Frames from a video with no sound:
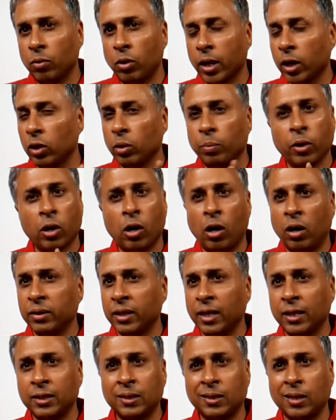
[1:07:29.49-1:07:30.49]
Okay, to be
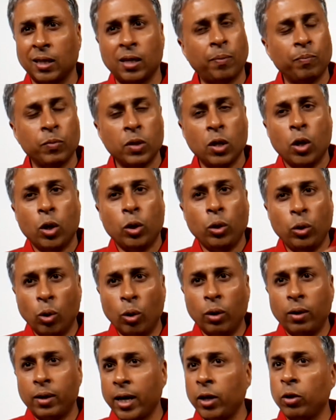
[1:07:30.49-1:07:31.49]
honest,
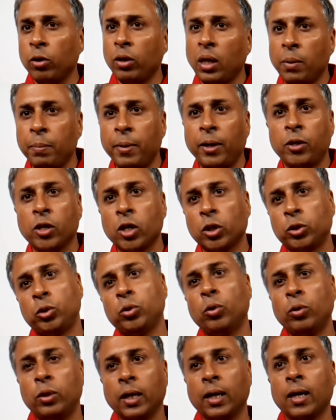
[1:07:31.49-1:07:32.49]
don't try to limit your
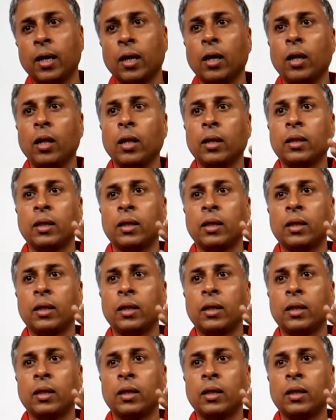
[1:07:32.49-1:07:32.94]
shooting